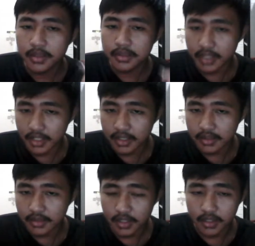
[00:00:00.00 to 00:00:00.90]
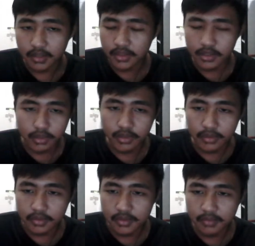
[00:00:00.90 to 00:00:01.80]
Shaky Tail
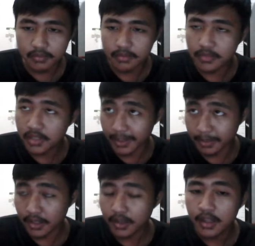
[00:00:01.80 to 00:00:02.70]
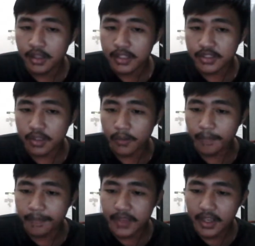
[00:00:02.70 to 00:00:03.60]
Studios Double. So
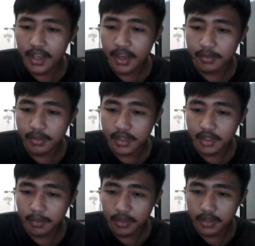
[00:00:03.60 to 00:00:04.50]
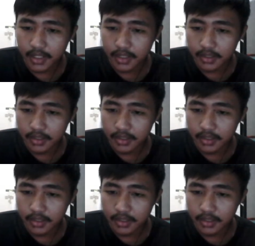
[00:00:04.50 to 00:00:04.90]
they have been uploading